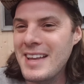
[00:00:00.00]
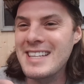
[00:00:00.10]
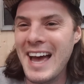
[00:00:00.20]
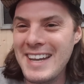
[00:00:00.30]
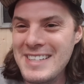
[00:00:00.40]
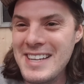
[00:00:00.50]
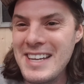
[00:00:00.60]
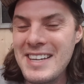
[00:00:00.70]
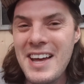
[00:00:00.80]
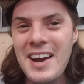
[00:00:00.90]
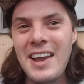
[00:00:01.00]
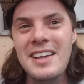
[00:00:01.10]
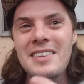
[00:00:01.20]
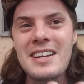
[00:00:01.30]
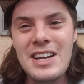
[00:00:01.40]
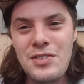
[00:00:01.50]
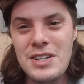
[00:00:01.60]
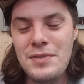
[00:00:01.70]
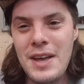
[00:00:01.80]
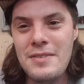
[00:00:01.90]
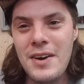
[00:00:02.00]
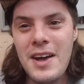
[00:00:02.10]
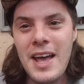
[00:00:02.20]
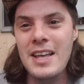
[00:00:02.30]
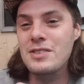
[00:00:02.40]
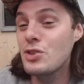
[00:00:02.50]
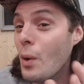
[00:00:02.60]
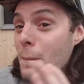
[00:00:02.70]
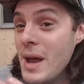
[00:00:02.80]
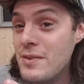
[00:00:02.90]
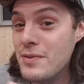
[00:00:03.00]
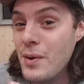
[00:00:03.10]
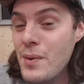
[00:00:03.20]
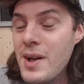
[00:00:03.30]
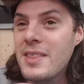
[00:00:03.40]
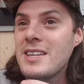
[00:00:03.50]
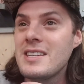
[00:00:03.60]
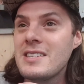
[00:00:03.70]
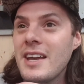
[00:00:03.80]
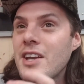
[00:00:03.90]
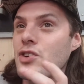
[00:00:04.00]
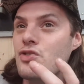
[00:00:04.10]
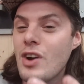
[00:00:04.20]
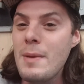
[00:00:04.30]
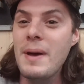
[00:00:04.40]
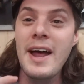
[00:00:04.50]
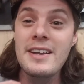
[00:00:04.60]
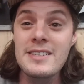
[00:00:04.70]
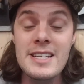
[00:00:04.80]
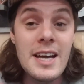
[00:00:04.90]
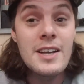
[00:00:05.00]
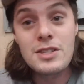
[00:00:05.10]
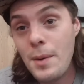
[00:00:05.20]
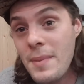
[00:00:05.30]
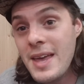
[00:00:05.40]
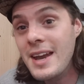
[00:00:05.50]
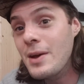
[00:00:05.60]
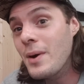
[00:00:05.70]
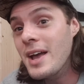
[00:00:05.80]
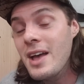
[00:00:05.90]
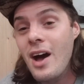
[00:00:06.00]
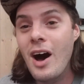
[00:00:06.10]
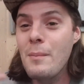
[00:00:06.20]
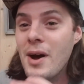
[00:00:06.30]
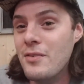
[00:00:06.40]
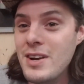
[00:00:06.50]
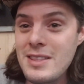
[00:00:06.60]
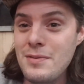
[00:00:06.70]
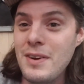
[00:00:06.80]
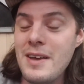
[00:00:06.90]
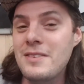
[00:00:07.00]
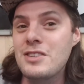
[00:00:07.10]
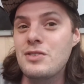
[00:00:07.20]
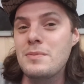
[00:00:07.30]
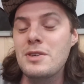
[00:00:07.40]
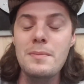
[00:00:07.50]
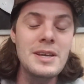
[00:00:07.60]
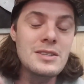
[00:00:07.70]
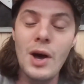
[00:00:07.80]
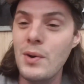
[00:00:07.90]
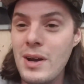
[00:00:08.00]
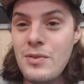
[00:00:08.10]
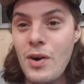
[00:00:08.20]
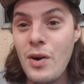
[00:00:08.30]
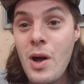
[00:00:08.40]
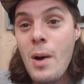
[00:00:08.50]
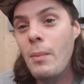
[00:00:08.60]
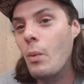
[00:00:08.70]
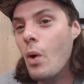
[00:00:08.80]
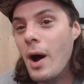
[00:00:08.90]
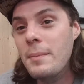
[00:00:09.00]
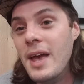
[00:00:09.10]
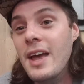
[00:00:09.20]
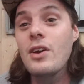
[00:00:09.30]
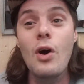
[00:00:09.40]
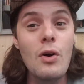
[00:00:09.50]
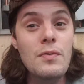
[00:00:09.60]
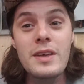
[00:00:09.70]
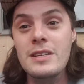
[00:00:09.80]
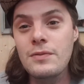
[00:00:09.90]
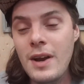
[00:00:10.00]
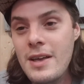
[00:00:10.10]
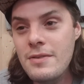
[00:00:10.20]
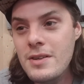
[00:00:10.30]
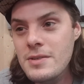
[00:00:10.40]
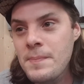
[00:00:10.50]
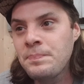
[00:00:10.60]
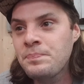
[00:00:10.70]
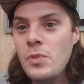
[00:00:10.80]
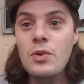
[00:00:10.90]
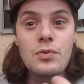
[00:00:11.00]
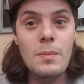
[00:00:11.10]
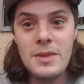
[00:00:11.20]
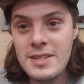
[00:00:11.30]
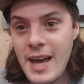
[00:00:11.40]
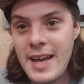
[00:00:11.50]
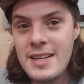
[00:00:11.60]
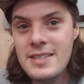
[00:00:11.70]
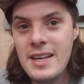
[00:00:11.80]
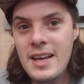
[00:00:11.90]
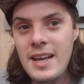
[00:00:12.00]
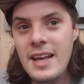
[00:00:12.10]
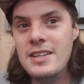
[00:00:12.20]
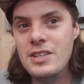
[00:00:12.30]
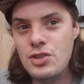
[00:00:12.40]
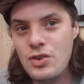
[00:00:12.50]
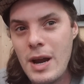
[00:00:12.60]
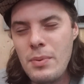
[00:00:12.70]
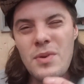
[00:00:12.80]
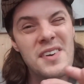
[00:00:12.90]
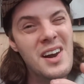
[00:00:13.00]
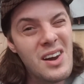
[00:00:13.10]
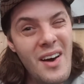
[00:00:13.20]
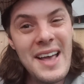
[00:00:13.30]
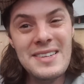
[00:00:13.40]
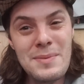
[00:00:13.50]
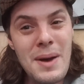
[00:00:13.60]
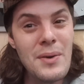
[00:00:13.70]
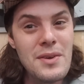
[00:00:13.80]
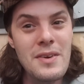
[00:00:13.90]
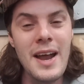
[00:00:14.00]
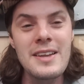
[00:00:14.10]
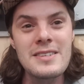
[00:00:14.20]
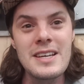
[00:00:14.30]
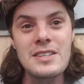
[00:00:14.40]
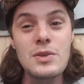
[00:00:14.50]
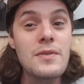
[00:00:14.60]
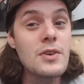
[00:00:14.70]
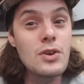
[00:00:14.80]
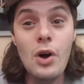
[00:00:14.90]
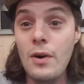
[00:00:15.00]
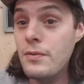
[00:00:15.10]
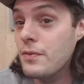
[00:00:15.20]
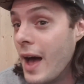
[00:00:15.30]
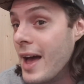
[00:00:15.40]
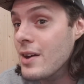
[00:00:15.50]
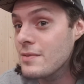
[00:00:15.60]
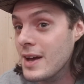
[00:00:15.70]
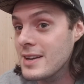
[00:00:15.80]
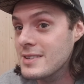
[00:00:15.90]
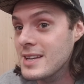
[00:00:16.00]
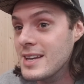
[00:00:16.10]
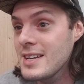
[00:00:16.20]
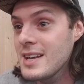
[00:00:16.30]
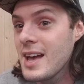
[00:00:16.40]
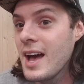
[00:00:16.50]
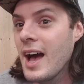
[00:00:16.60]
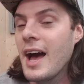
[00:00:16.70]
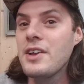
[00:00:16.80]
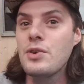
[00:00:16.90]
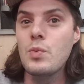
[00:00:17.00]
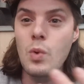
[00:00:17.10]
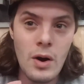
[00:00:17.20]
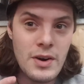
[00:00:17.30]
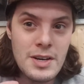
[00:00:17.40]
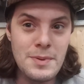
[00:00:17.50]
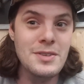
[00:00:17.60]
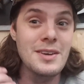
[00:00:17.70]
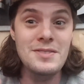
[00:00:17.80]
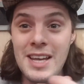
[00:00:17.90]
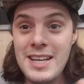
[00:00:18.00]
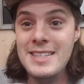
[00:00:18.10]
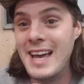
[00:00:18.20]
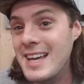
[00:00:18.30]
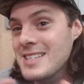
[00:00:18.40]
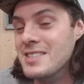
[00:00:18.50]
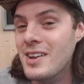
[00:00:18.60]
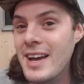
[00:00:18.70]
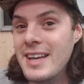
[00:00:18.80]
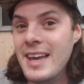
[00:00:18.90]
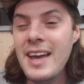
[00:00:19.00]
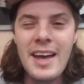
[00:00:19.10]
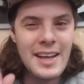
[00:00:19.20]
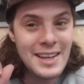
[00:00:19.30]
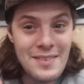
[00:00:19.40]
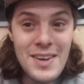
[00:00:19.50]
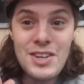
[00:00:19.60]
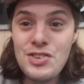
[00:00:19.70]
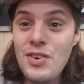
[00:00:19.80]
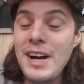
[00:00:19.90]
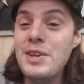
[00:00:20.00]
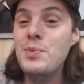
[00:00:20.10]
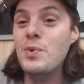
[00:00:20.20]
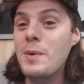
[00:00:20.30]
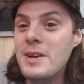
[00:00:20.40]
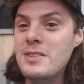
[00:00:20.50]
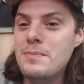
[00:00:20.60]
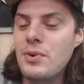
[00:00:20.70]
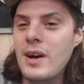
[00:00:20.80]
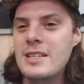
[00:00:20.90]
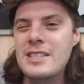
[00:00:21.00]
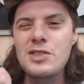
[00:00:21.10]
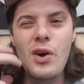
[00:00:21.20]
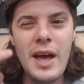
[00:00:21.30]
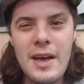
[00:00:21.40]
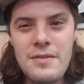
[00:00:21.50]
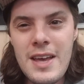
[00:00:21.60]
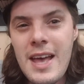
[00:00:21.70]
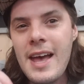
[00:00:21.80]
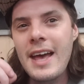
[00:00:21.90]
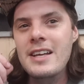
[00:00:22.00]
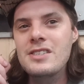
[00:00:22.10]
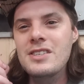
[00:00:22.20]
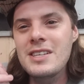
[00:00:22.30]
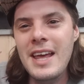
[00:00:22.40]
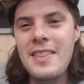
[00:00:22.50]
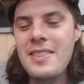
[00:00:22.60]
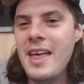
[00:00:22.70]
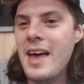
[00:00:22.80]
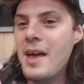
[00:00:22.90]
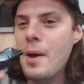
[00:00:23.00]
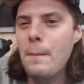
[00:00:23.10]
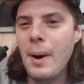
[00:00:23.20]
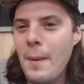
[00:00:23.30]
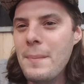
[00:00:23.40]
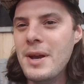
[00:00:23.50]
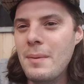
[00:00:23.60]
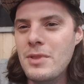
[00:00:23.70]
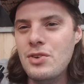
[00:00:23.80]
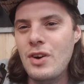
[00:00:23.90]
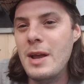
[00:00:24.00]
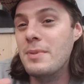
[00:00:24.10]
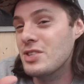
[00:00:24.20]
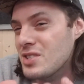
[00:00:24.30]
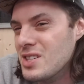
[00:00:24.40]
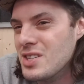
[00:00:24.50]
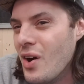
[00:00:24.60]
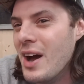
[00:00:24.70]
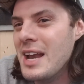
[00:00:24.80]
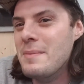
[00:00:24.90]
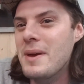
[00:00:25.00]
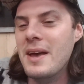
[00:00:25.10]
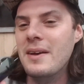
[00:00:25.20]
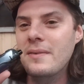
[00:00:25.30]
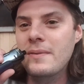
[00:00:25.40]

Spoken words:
It's aniseed, like the licorice flavour. It's not mentful. This is like a grape aniseed. To me anyway, I might read the flavour description and be totally wrong. But what I'm getting off these flavours from the taste is a grape with a light amount of aniseed. So if you're not a fan of aniseed and you're worried because I've said it tastes like it, give it a try. You will be surprised. It's not heavy. It's just in there pumping up the grape just a tiny bit.